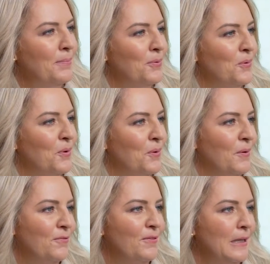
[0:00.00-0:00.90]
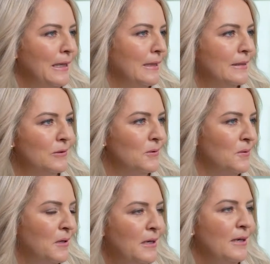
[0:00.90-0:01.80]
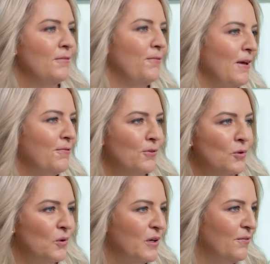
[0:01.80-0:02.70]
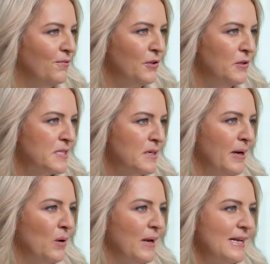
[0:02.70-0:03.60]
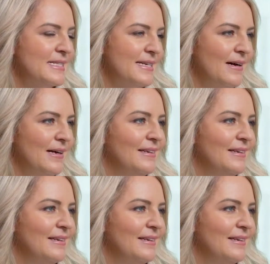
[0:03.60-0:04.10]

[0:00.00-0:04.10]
other people who are feeling a little fearful or confused about where to